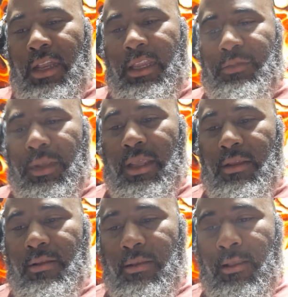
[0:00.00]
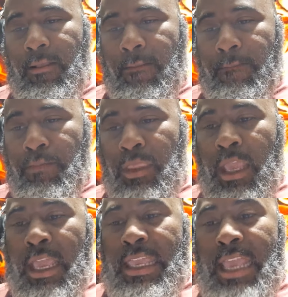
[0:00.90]
on the list, man.
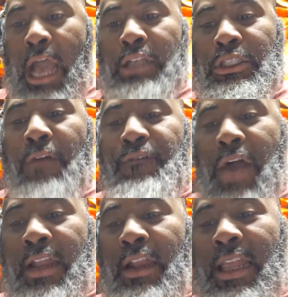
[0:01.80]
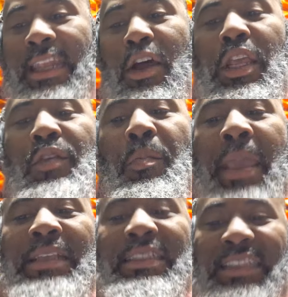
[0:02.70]
Y'all so far down, it don't even
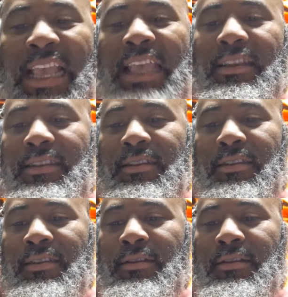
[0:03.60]
make sense.